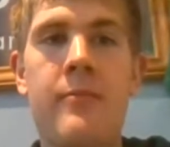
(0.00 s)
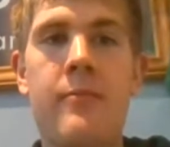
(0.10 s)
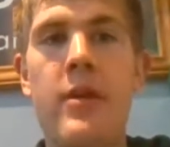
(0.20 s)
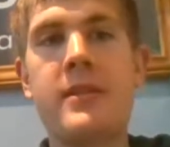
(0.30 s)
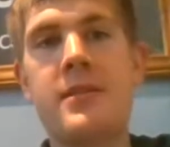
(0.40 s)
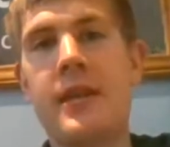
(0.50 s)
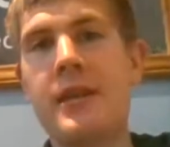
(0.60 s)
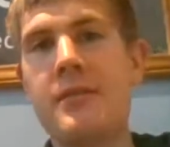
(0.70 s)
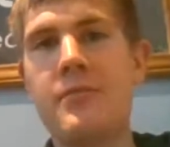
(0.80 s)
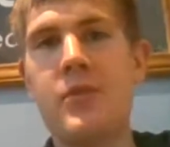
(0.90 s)

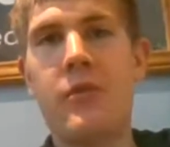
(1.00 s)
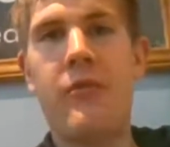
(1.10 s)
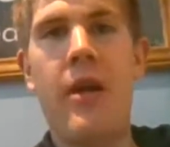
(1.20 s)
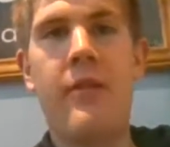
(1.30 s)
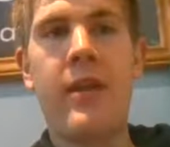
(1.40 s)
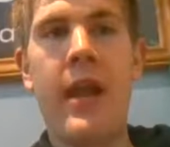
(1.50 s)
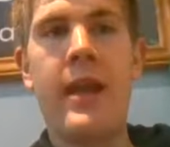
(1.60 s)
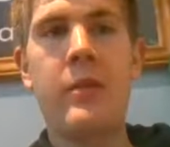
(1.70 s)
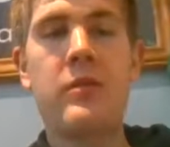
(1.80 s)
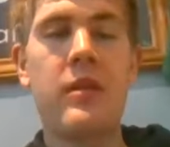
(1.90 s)
racing sort of
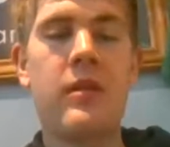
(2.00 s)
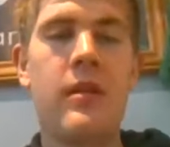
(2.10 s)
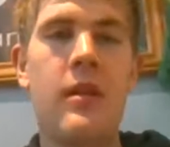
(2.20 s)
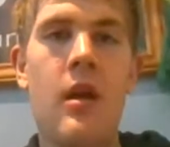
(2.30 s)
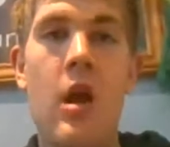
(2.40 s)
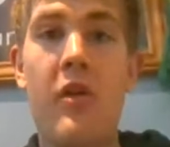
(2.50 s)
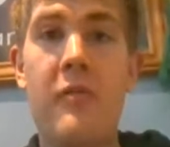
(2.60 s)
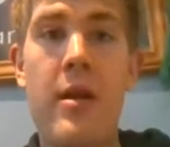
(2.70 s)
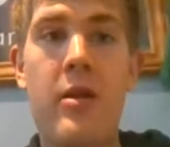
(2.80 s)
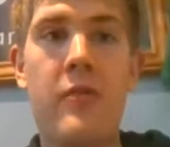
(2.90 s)
5K up to
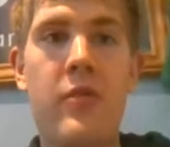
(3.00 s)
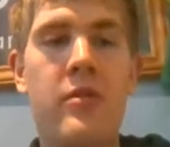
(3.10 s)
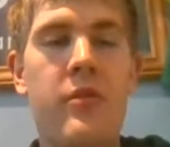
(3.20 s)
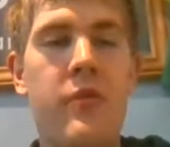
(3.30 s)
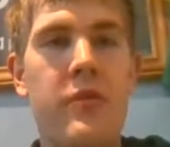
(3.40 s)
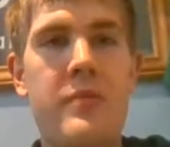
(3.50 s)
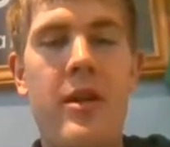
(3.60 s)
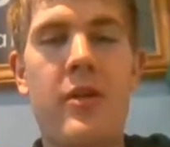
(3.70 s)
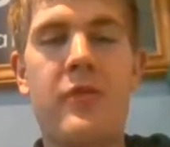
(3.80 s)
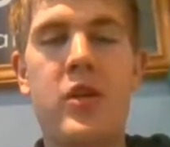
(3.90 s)
half marathon, first
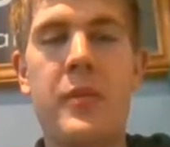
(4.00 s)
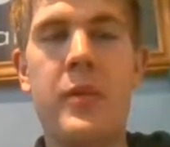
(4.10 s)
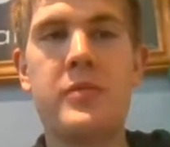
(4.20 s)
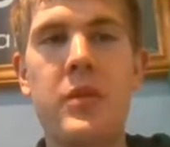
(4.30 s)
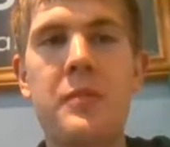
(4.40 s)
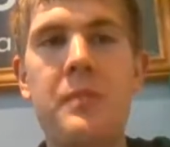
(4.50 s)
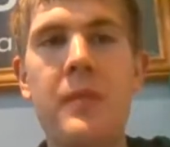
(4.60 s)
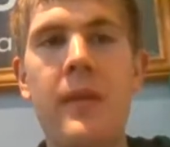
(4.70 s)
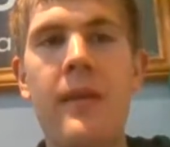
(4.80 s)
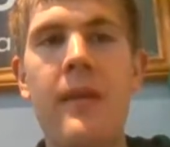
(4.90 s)
marathon coming up soon.
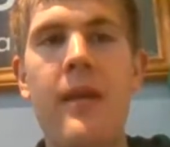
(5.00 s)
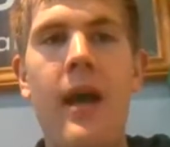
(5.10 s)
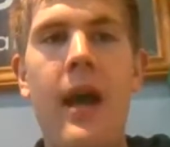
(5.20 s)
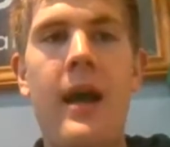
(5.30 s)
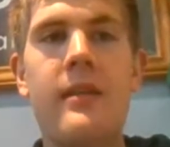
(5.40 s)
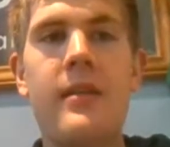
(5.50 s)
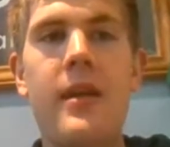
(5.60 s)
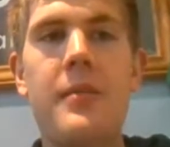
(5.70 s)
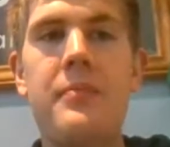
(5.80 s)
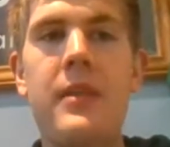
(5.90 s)
And
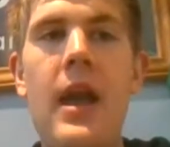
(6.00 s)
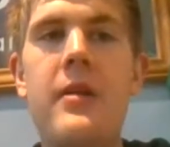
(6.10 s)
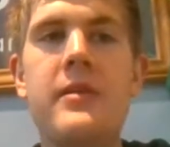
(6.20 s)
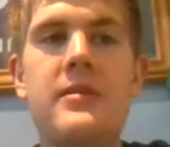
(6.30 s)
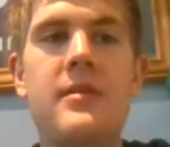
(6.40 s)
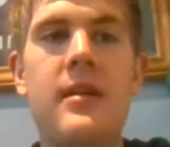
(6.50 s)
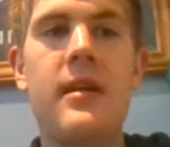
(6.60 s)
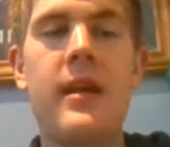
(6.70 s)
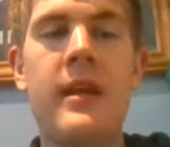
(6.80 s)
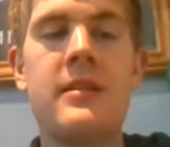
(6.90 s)
yeah,
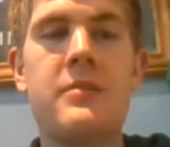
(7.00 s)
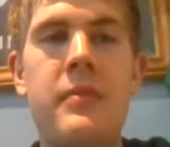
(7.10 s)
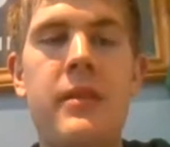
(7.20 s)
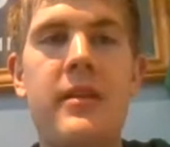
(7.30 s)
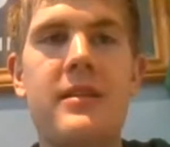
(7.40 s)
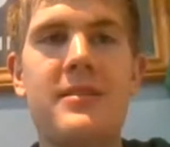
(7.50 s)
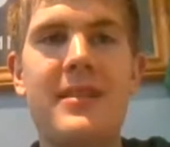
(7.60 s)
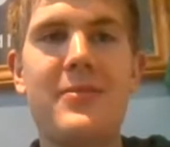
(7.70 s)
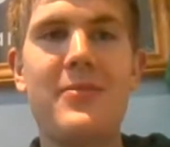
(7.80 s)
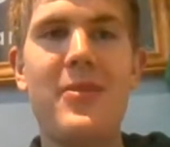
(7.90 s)
it's been an
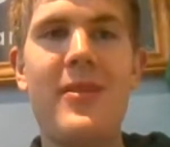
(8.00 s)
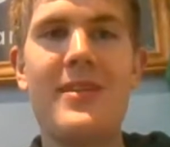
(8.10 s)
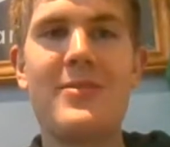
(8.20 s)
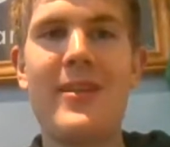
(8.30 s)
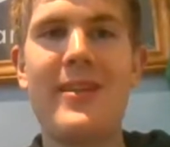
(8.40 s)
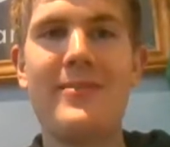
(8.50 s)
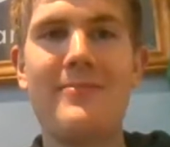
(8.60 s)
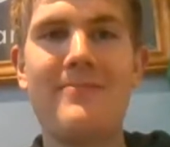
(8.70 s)
exciting few years, really.